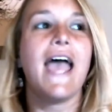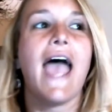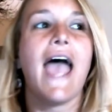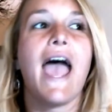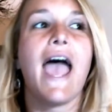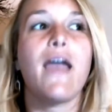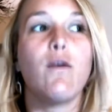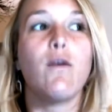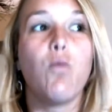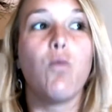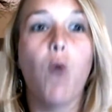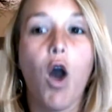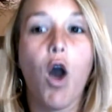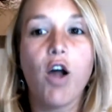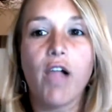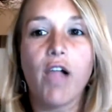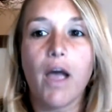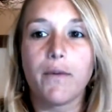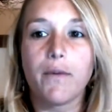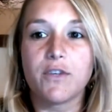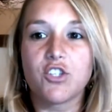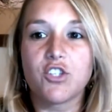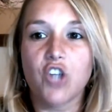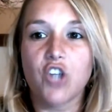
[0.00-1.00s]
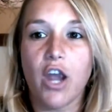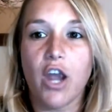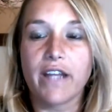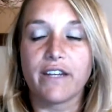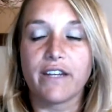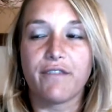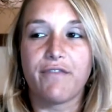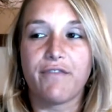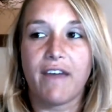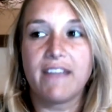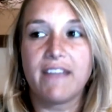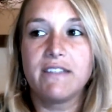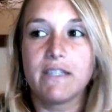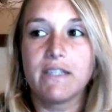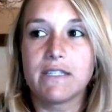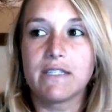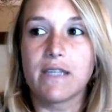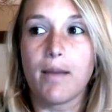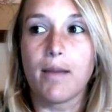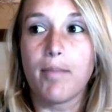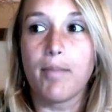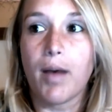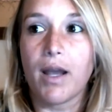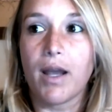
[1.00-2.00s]
And while I was trying to vent to
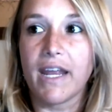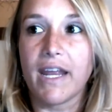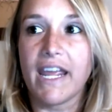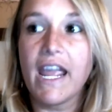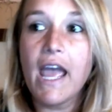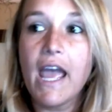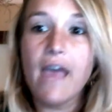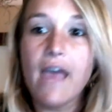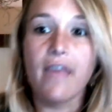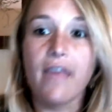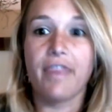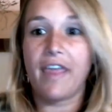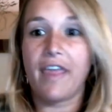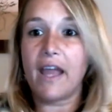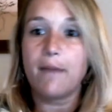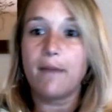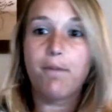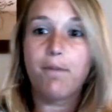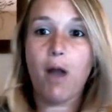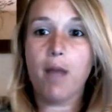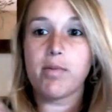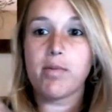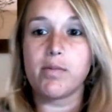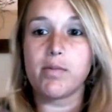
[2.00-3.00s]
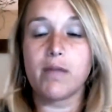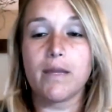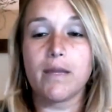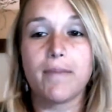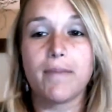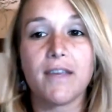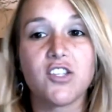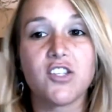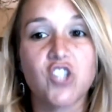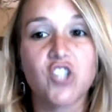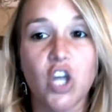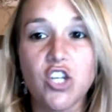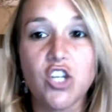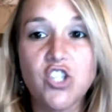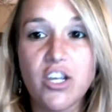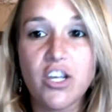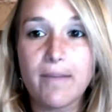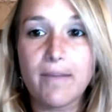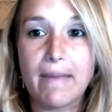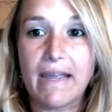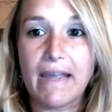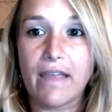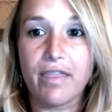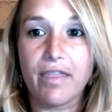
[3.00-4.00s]
somebody, they'd probably be judging
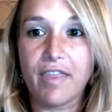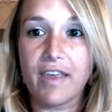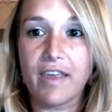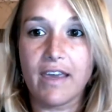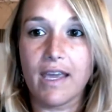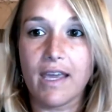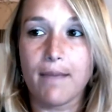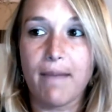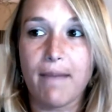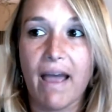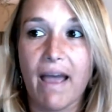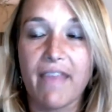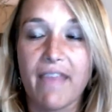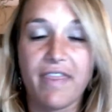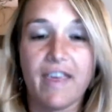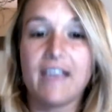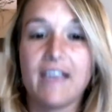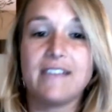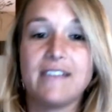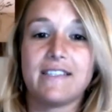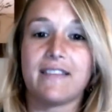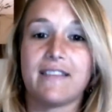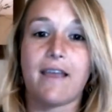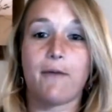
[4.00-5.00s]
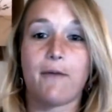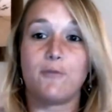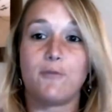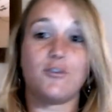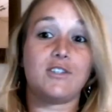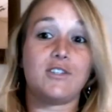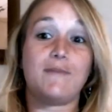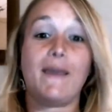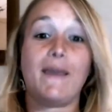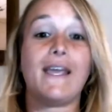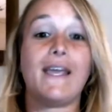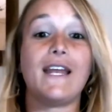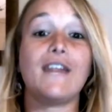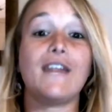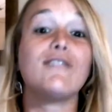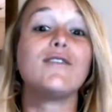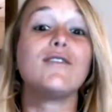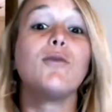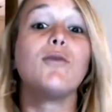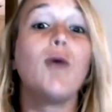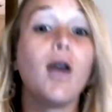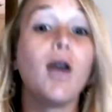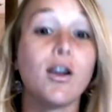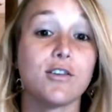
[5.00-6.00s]
me and thinking bad things. And that would just make it
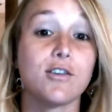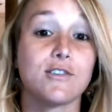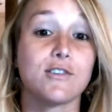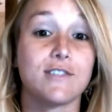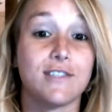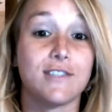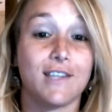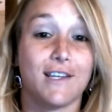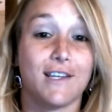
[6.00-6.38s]
even worse.